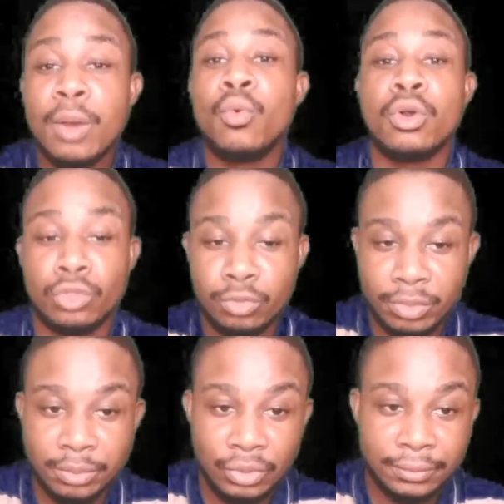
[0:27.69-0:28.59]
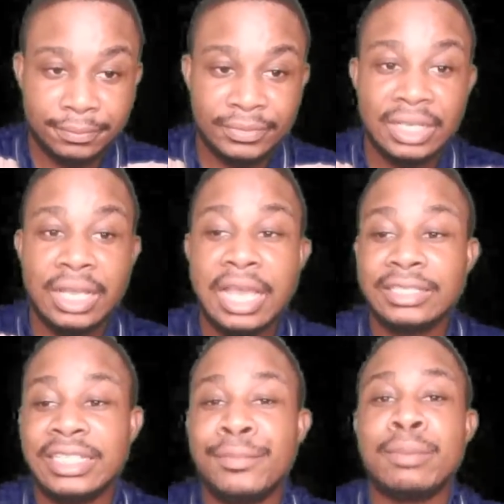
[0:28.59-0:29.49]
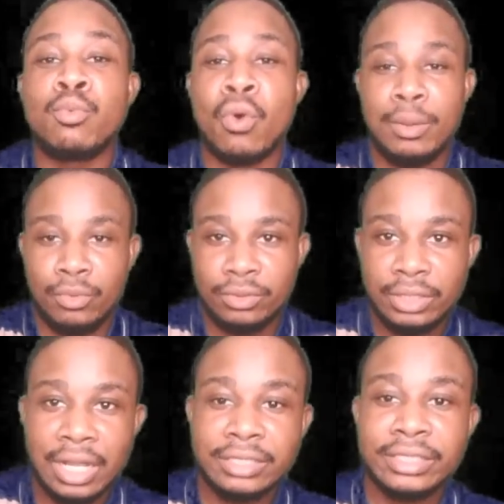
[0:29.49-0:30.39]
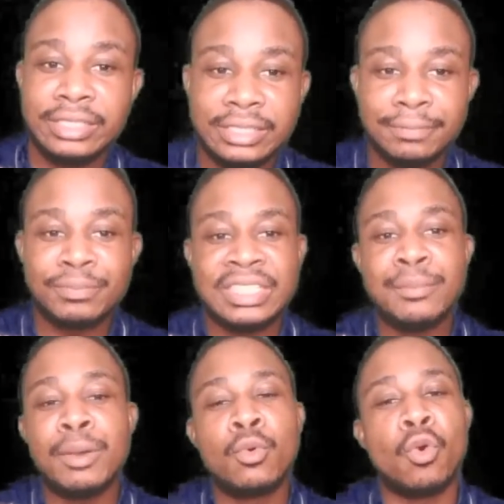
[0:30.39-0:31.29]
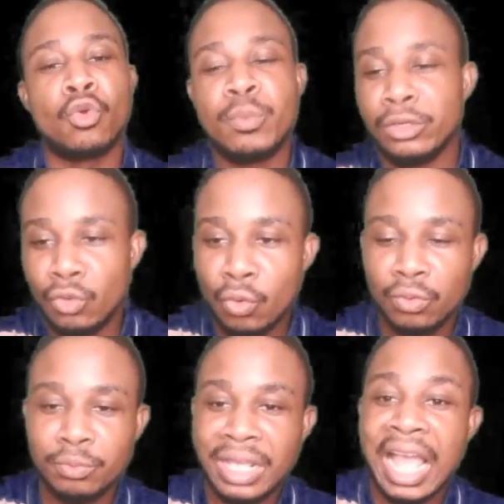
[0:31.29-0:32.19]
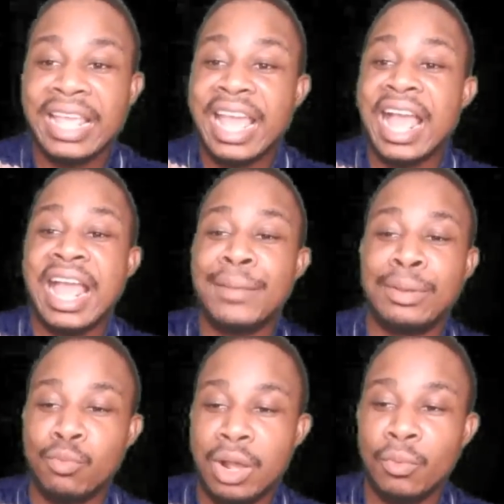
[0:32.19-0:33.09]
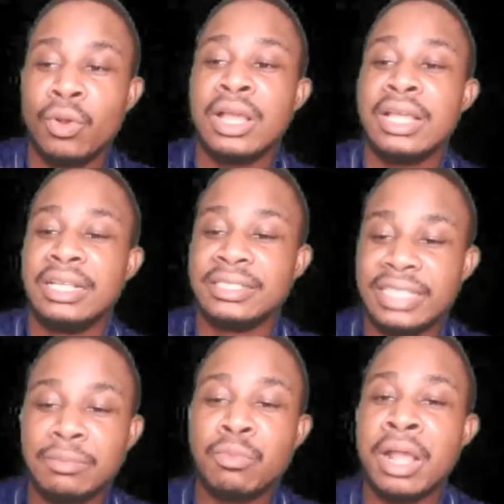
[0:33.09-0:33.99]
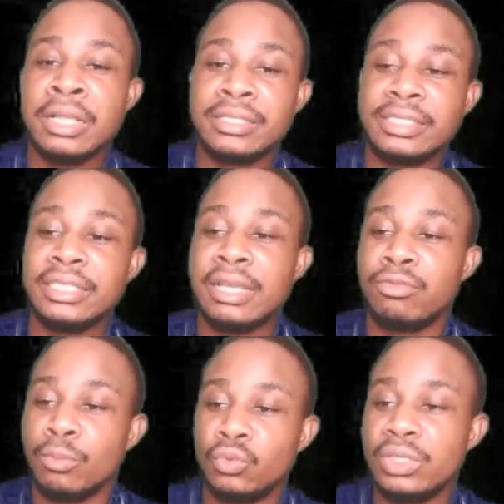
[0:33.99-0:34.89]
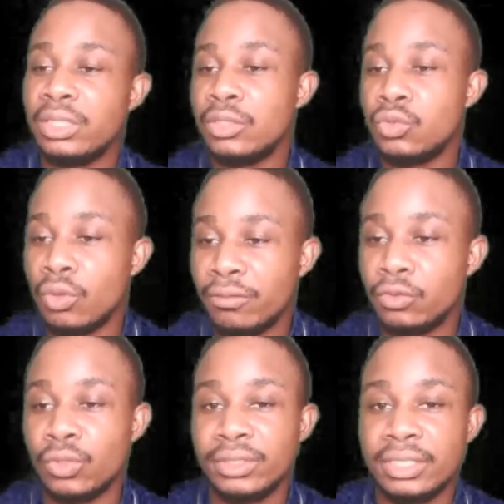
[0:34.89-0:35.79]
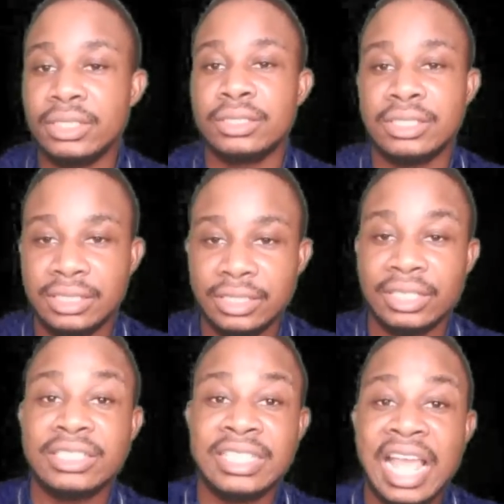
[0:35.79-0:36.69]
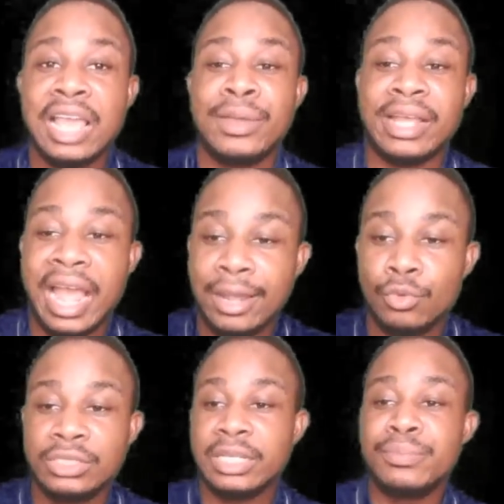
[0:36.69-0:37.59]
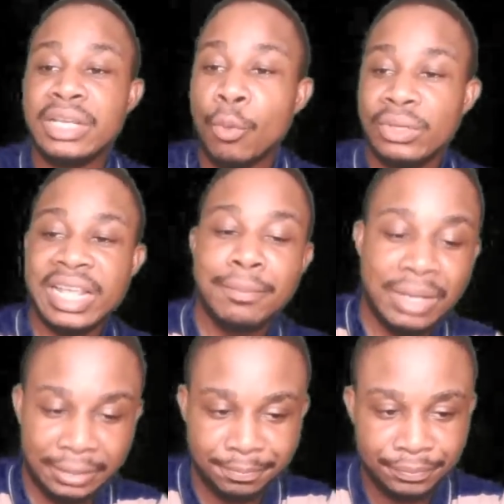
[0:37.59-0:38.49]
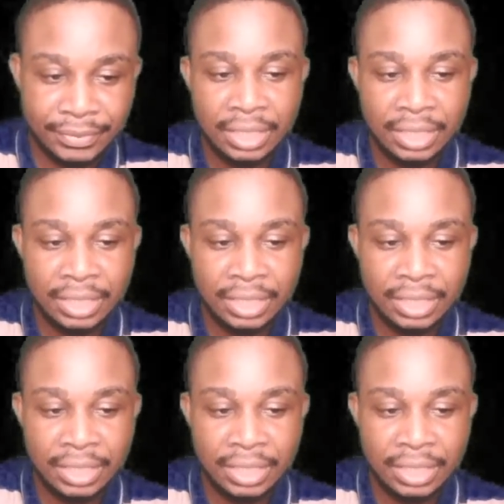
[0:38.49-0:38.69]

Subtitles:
be one more short memory. And ye bebuamo, at least, ye mamun konu medro, ya bebuamo. In some way, see ye from 2012 to 2016, ye be kaimo, and ye be no more diabe.